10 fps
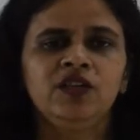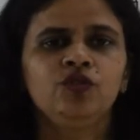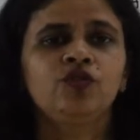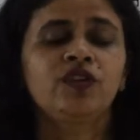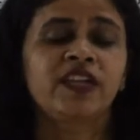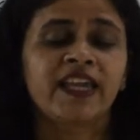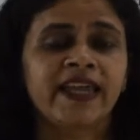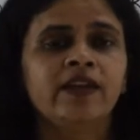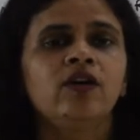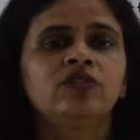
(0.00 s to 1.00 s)
You
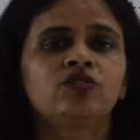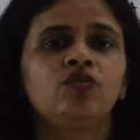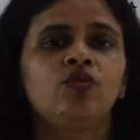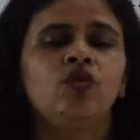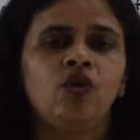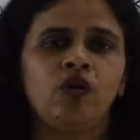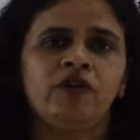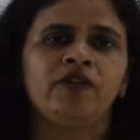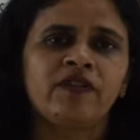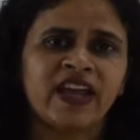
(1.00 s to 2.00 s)
cannot go
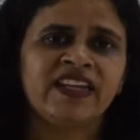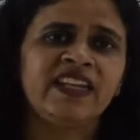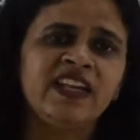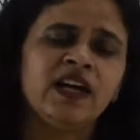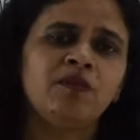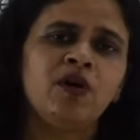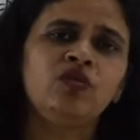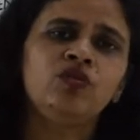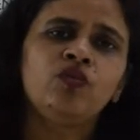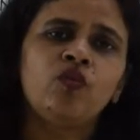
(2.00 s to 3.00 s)
on writing
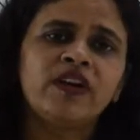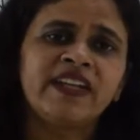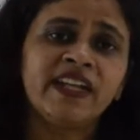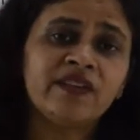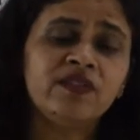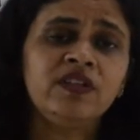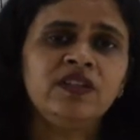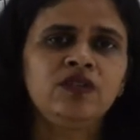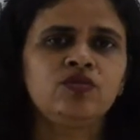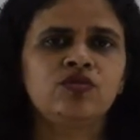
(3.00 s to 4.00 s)
about whatever
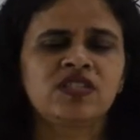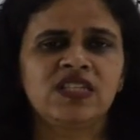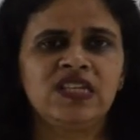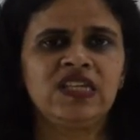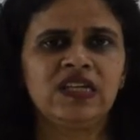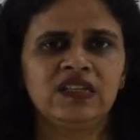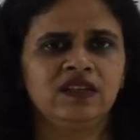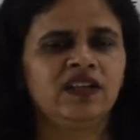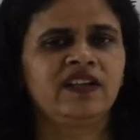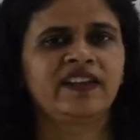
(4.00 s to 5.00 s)
you see
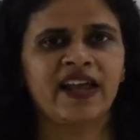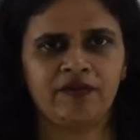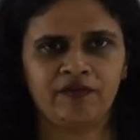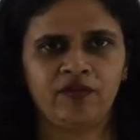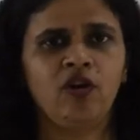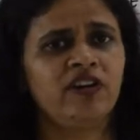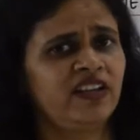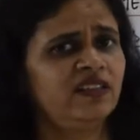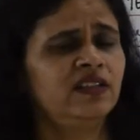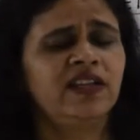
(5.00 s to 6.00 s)
in the graph or
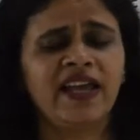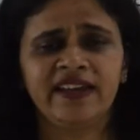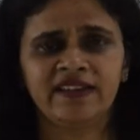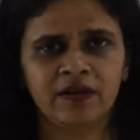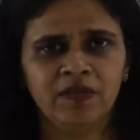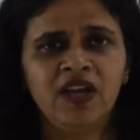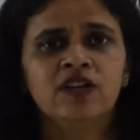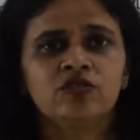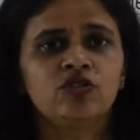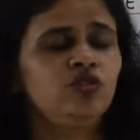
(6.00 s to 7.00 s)
in the diagram.
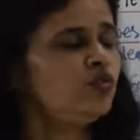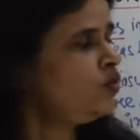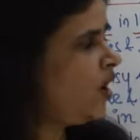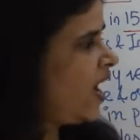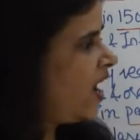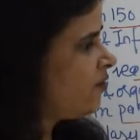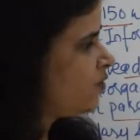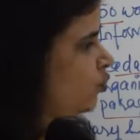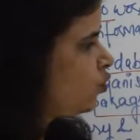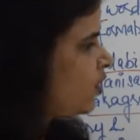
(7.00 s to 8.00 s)
So you
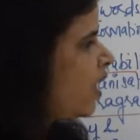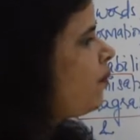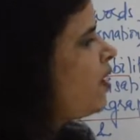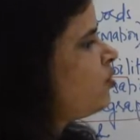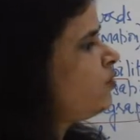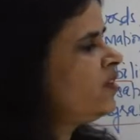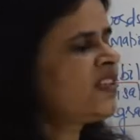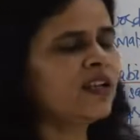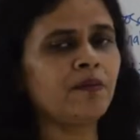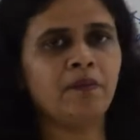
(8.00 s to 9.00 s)
have to come out
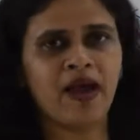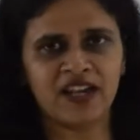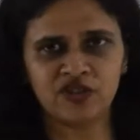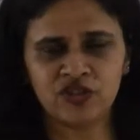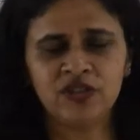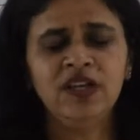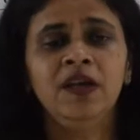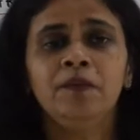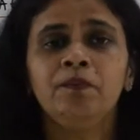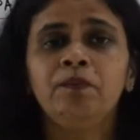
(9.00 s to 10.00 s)
with comparison,
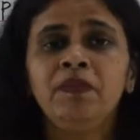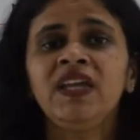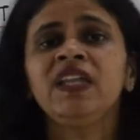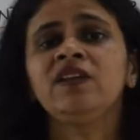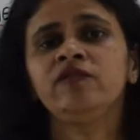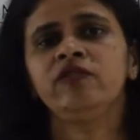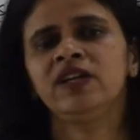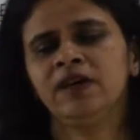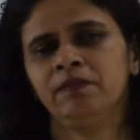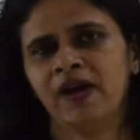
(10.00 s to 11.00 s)
meaningful
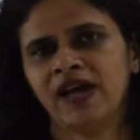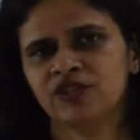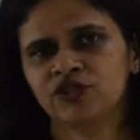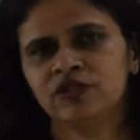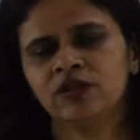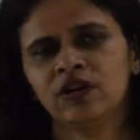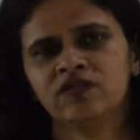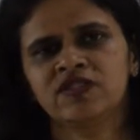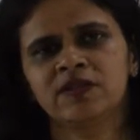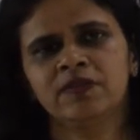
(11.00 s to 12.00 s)
comparison
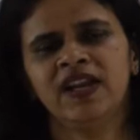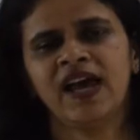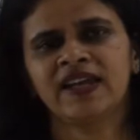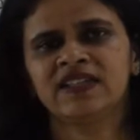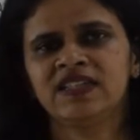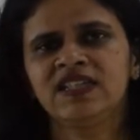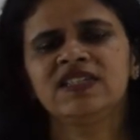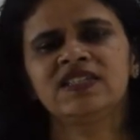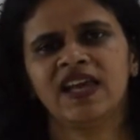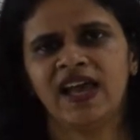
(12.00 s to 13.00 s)
of
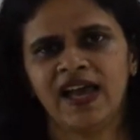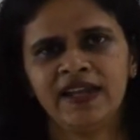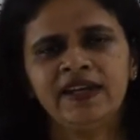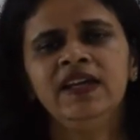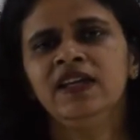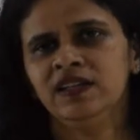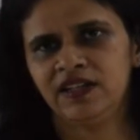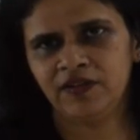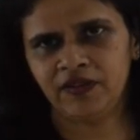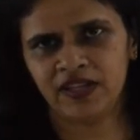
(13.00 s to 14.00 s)
similarities and
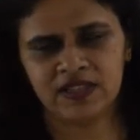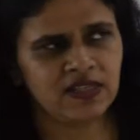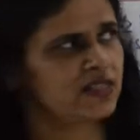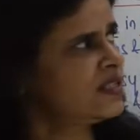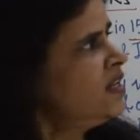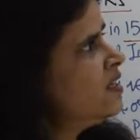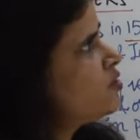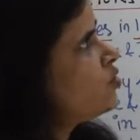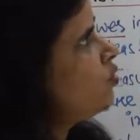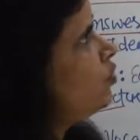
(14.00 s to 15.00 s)
differences.
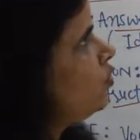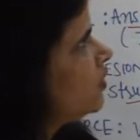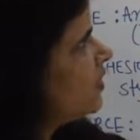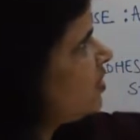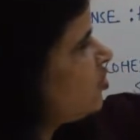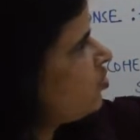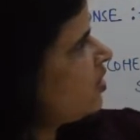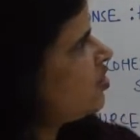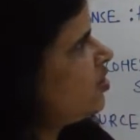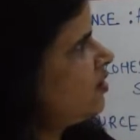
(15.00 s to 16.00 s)
So the
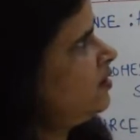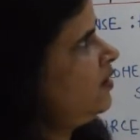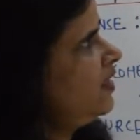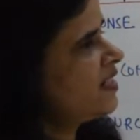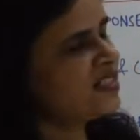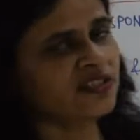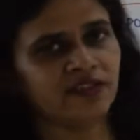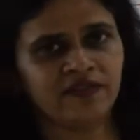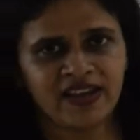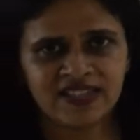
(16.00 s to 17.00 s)
structure, let us
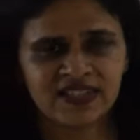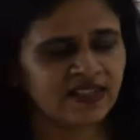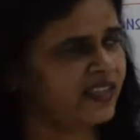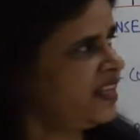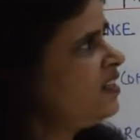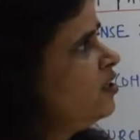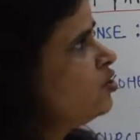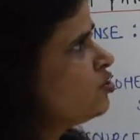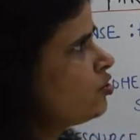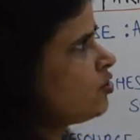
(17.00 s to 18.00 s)
revise again,
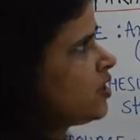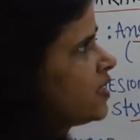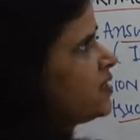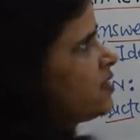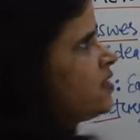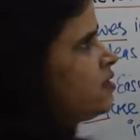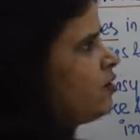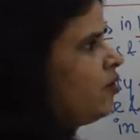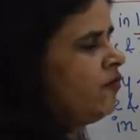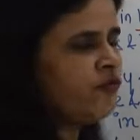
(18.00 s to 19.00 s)
should
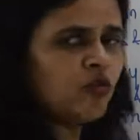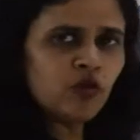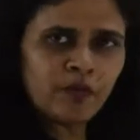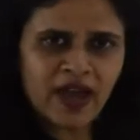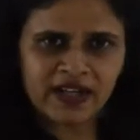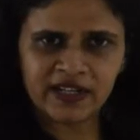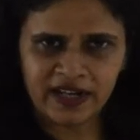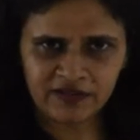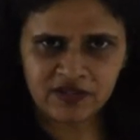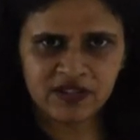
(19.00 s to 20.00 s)
consist of 4
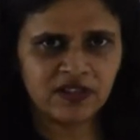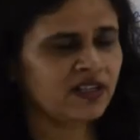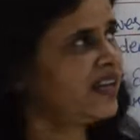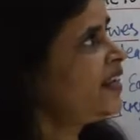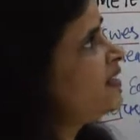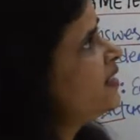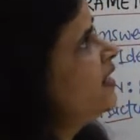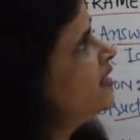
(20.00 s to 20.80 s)
paragraphs. Correct?